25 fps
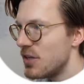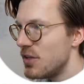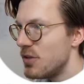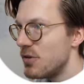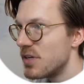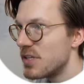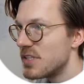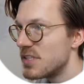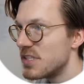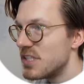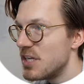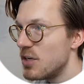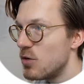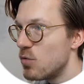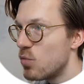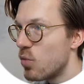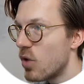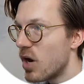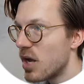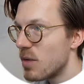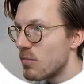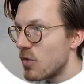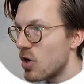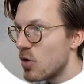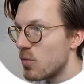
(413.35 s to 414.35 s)
You can see
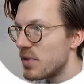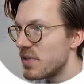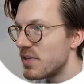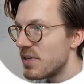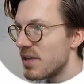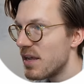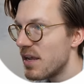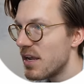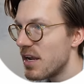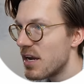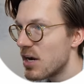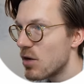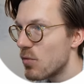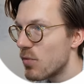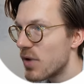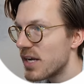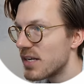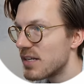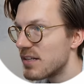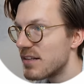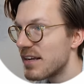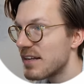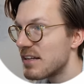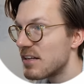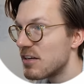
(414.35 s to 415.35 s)
one moment here where I
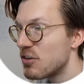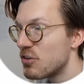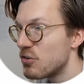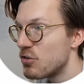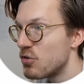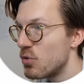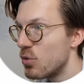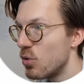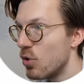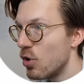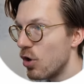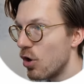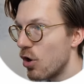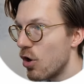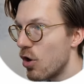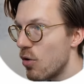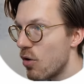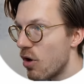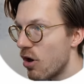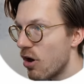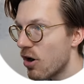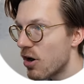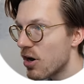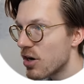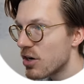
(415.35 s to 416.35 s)
detected a too low
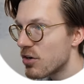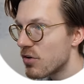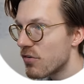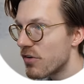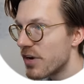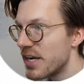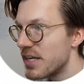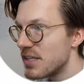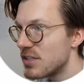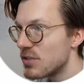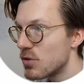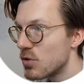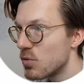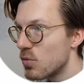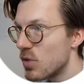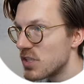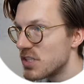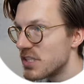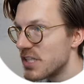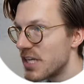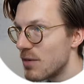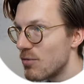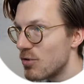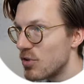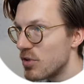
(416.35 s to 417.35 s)
heart rate, so it
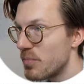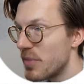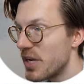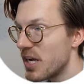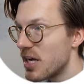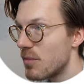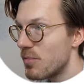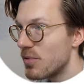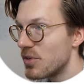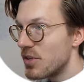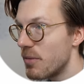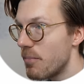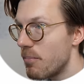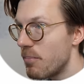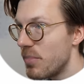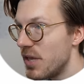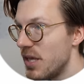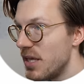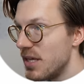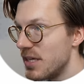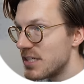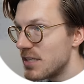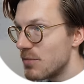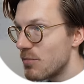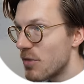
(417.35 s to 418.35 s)
wasn't able to pick up on the
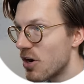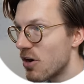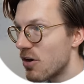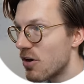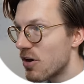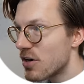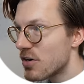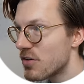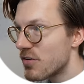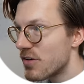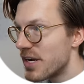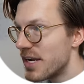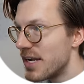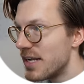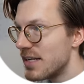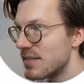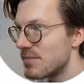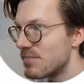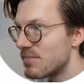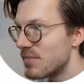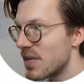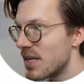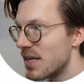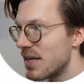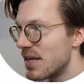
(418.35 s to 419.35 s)
peak in my heart
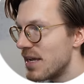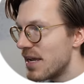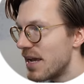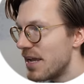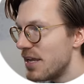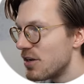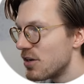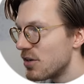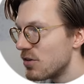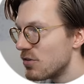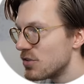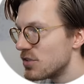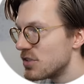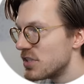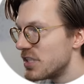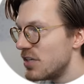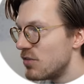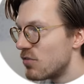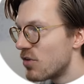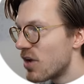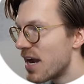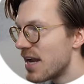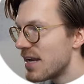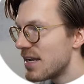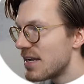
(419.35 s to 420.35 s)
rate. And you can also see
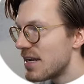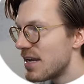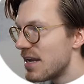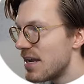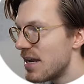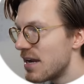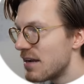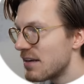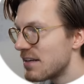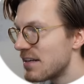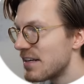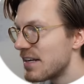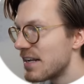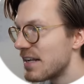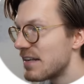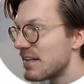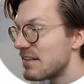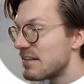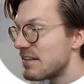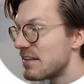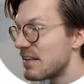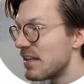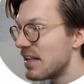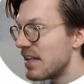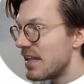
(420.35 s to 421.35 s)
right here that it had
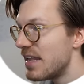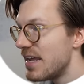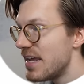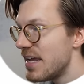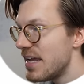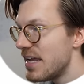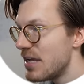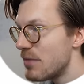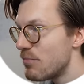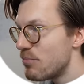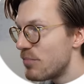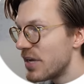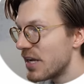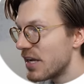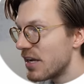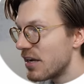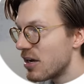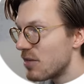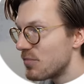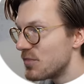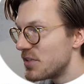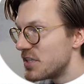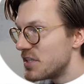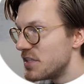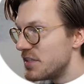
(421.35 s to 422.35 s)
a delay in picking
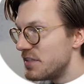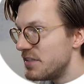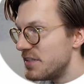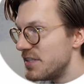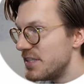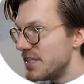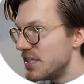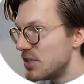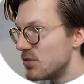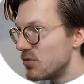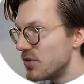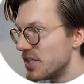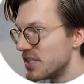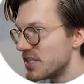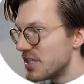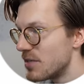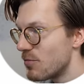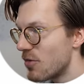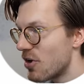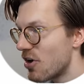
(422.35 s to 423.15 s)
up the decrease in